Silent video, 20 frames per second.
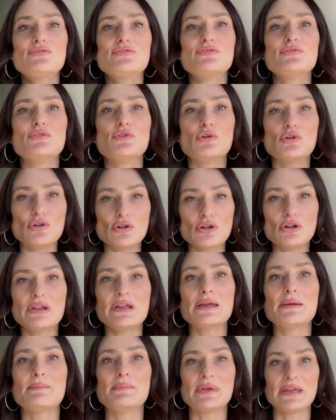
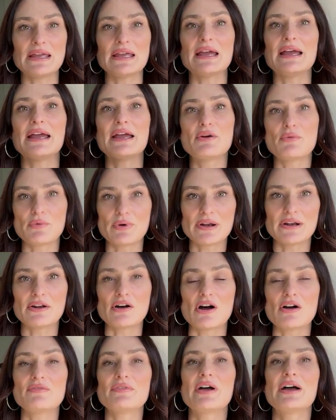fully be written off